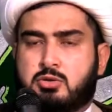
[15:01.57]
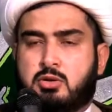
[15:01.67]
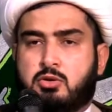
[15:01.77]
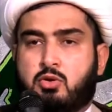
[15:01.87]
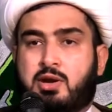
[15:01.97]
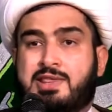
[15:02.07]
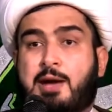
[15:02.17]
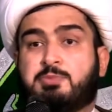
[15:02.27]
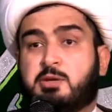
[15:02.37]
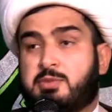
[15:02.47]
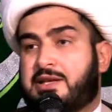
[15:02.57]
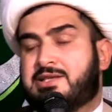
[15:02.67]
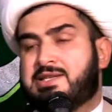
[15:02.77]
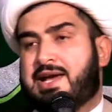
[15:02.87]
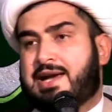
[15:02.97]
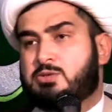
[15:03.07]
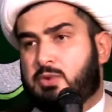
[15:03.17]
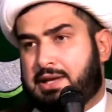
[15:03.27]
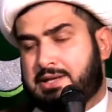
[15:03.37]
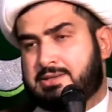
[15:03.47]
your adaptability as
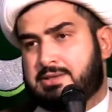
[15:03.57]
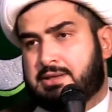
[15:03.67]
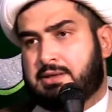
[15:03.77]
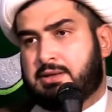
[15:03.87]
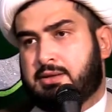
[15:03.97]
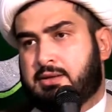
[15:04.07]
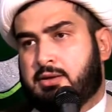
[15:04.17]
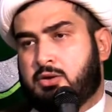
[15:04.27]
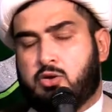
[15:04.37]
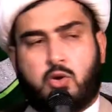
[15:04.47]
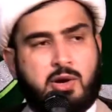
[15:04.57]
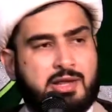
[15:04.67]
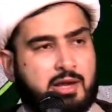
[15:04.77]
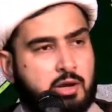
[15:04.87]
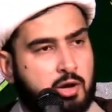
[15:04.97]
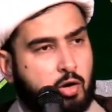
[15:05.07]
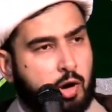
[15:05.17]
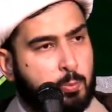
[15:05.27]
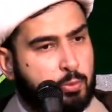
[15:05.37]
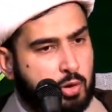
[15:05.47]
well as knowing that in our
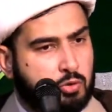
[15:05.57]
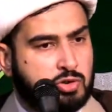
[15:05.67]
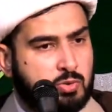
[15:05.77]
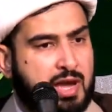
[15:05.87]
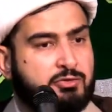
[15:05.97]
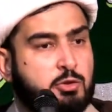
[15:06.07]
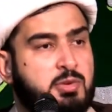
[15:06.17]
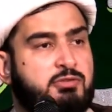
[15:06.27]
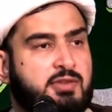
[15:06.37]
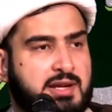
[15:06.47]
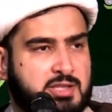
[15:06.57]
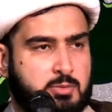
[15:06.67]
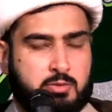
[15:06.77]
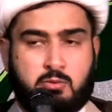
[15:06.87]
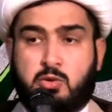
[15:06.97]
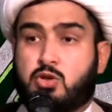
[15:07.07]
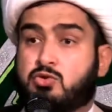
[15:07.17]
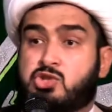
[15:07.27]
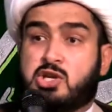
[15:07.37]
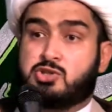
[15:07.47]
approach we have to be flexible. We don't
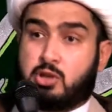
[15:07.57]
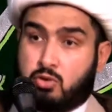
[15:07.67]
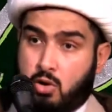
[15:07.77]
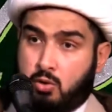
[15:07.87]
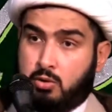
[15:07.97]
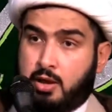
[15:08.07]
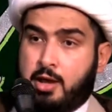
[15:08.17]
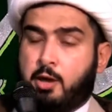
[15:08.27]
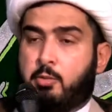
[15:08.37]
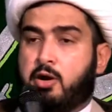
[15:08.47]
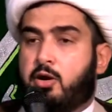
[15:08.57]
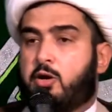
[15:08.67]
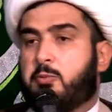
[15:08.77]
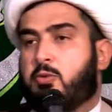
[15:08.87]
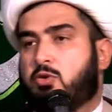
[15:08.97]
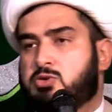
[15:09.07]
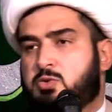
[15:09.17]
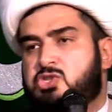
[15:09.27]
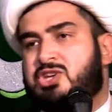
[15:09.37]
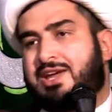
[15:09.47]
change the goal, but in our approach we
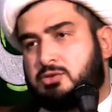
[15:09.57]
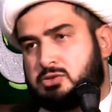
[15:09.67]
change.